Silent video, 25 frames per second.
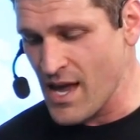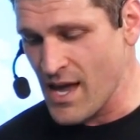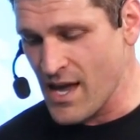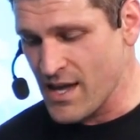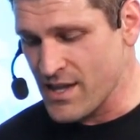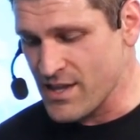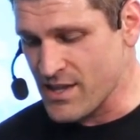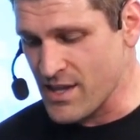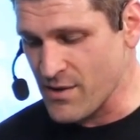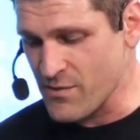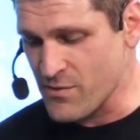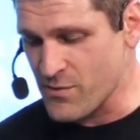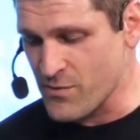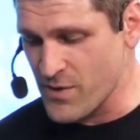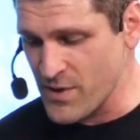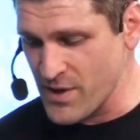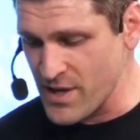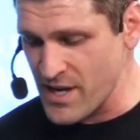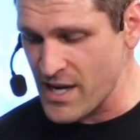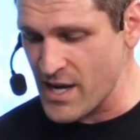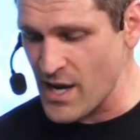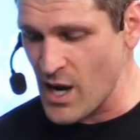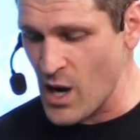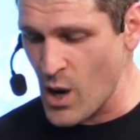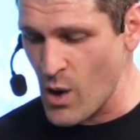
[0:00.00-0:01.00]
The
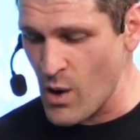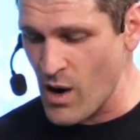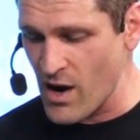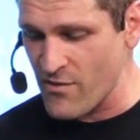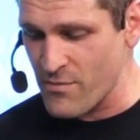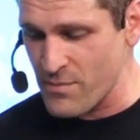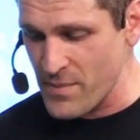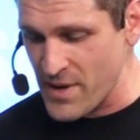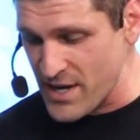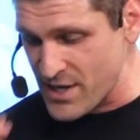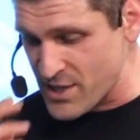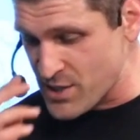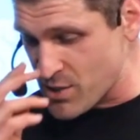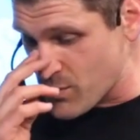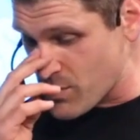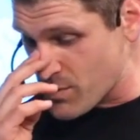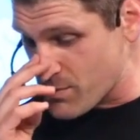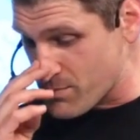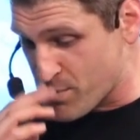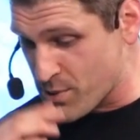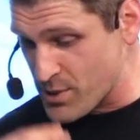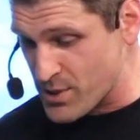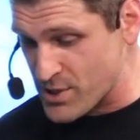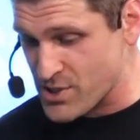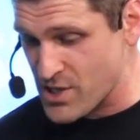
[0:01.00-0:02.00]
video of me
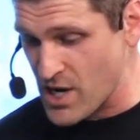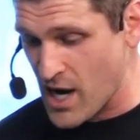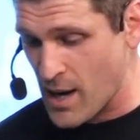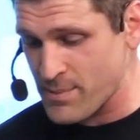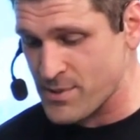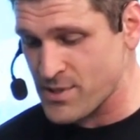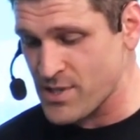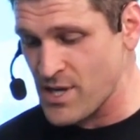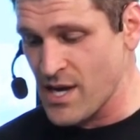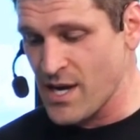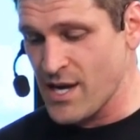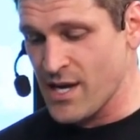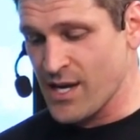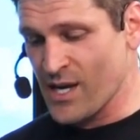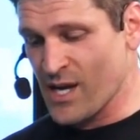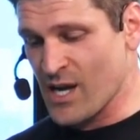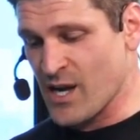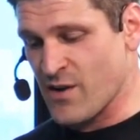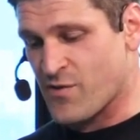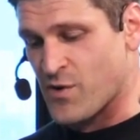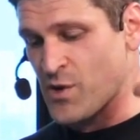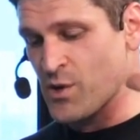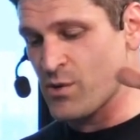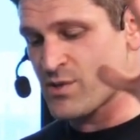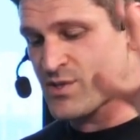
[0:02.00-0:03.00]
doing push-ups.
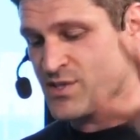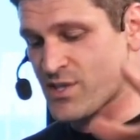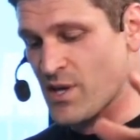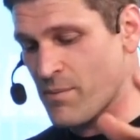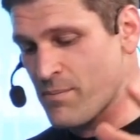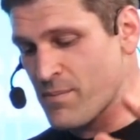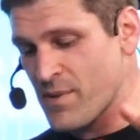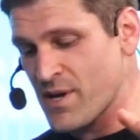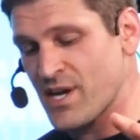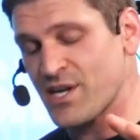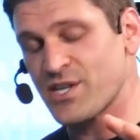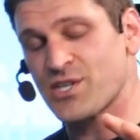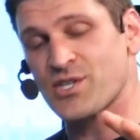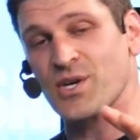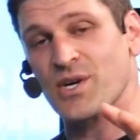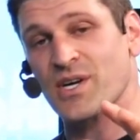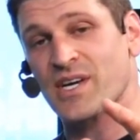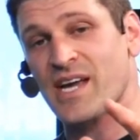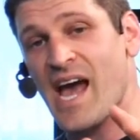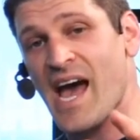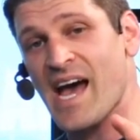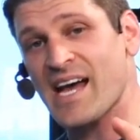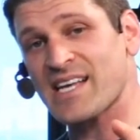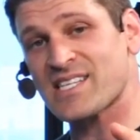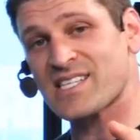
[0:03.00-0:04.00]
If you submitted your
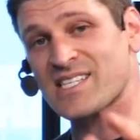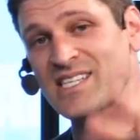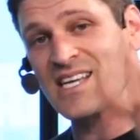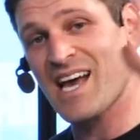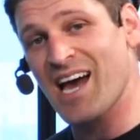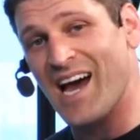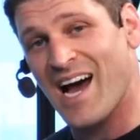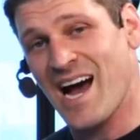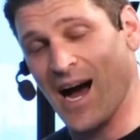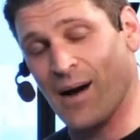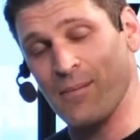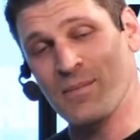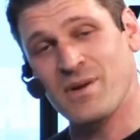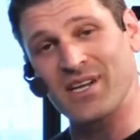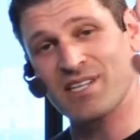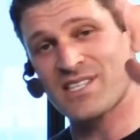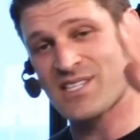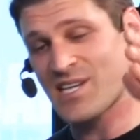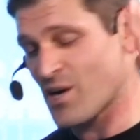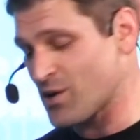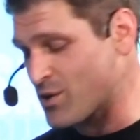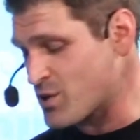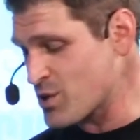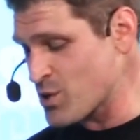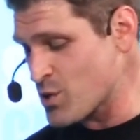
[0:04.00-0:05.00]
guess, I'm going to
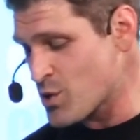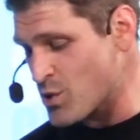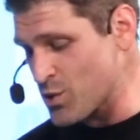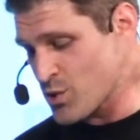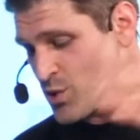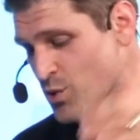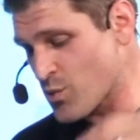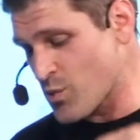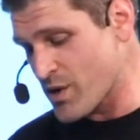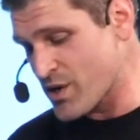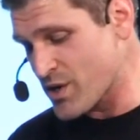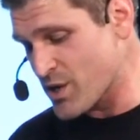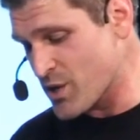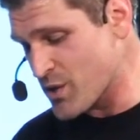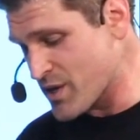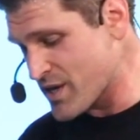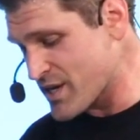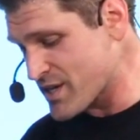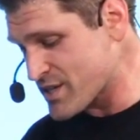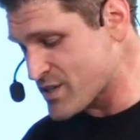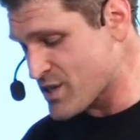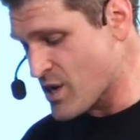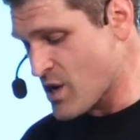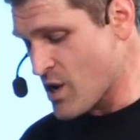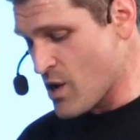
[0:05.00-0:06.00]
tell you who the winner
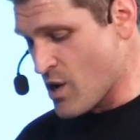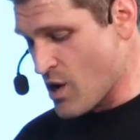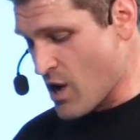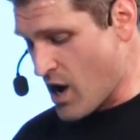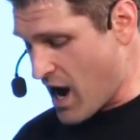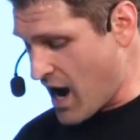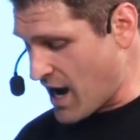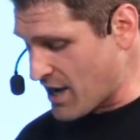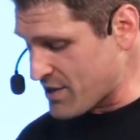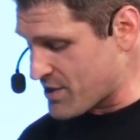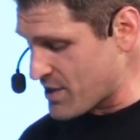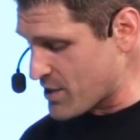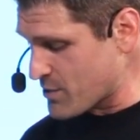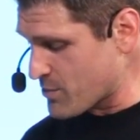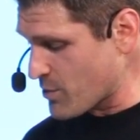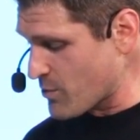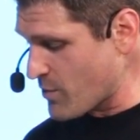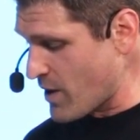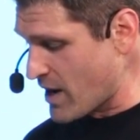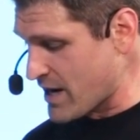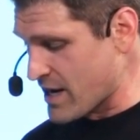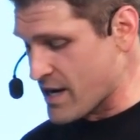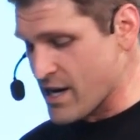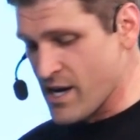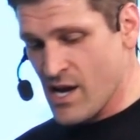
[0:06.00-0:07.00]
is. I think we're
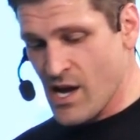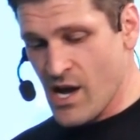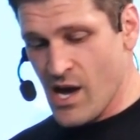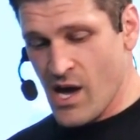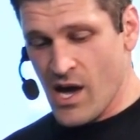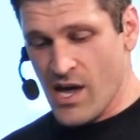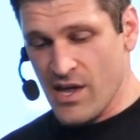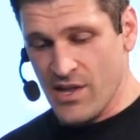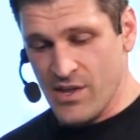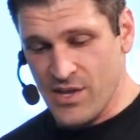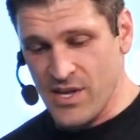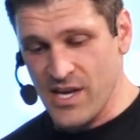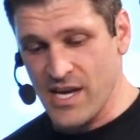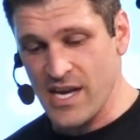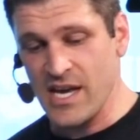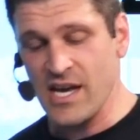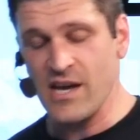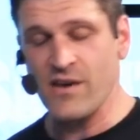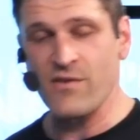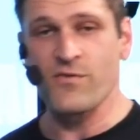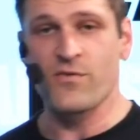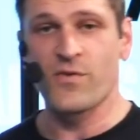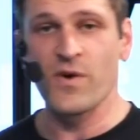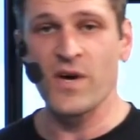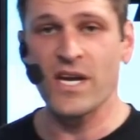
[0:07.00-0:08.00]
ready.
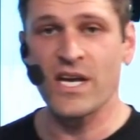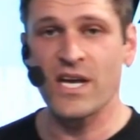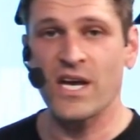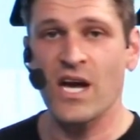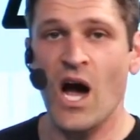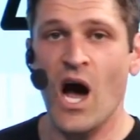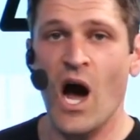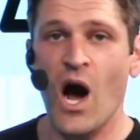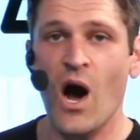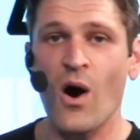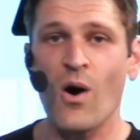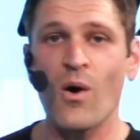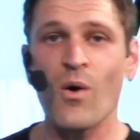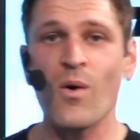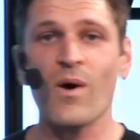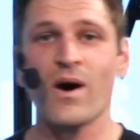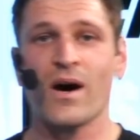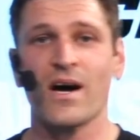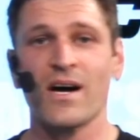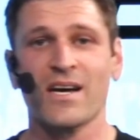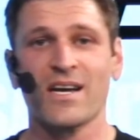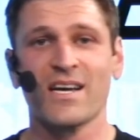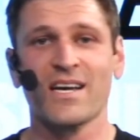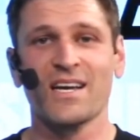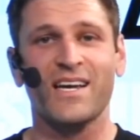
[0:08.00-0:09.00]
The video...
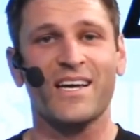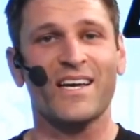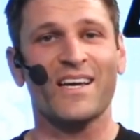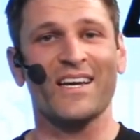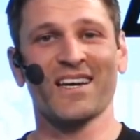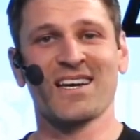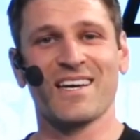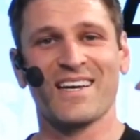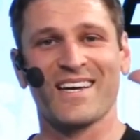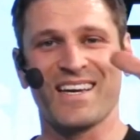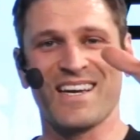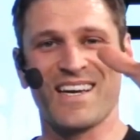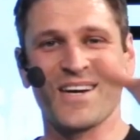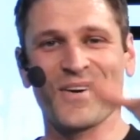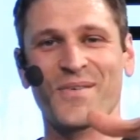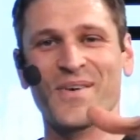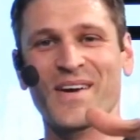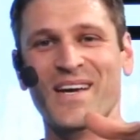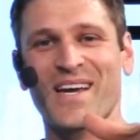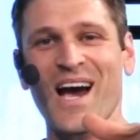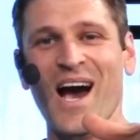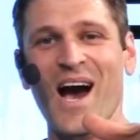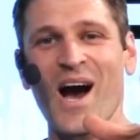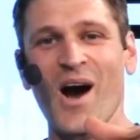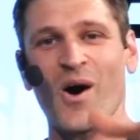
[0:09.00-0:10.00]
Here
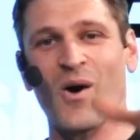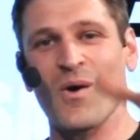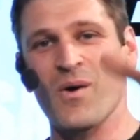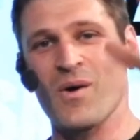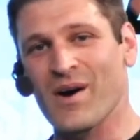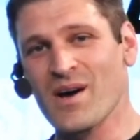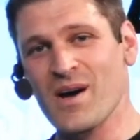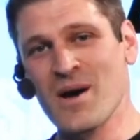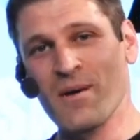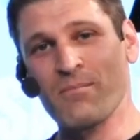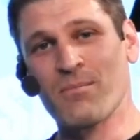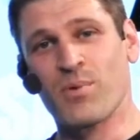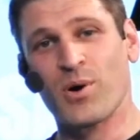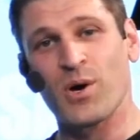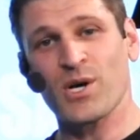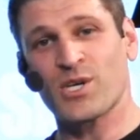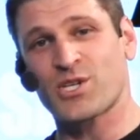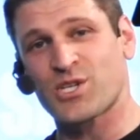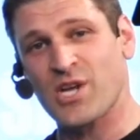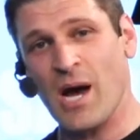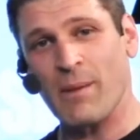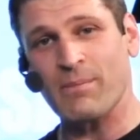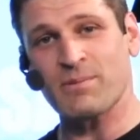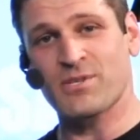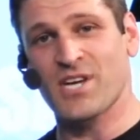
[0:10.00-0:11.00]
we go. Hey guys,
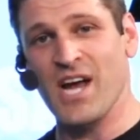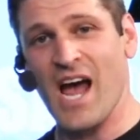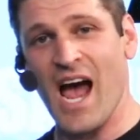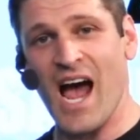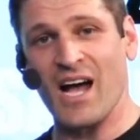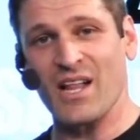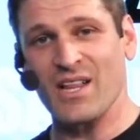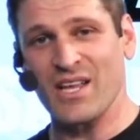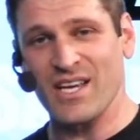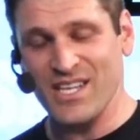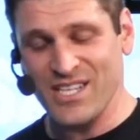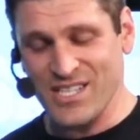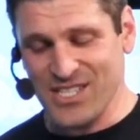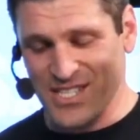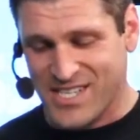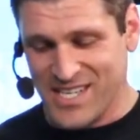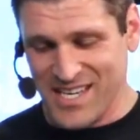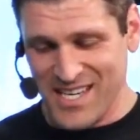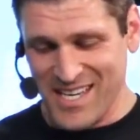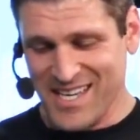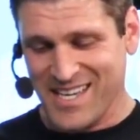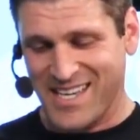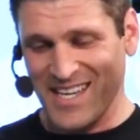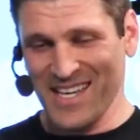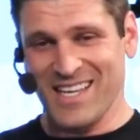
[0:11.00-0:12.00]
push-up challenge.
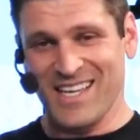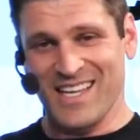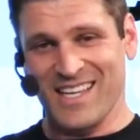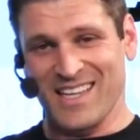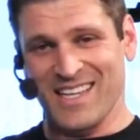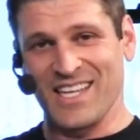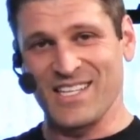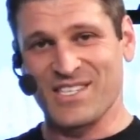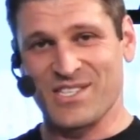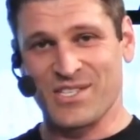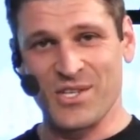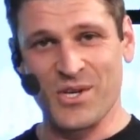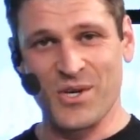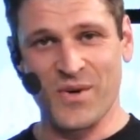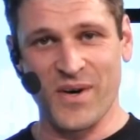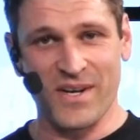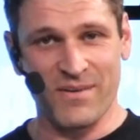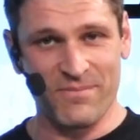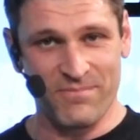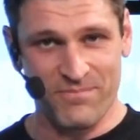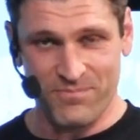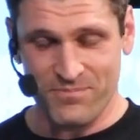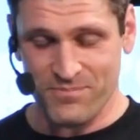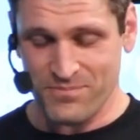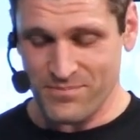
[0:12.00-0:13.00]
Let's do it.
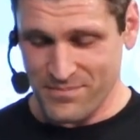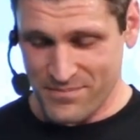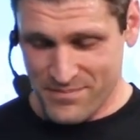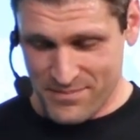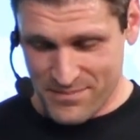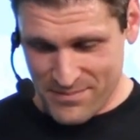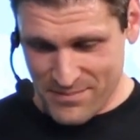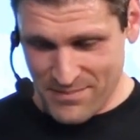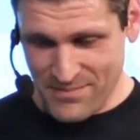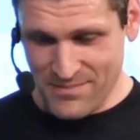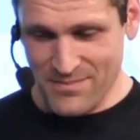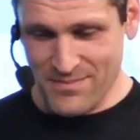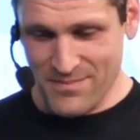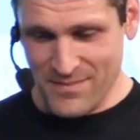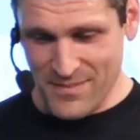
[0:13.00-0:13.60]
Here we go.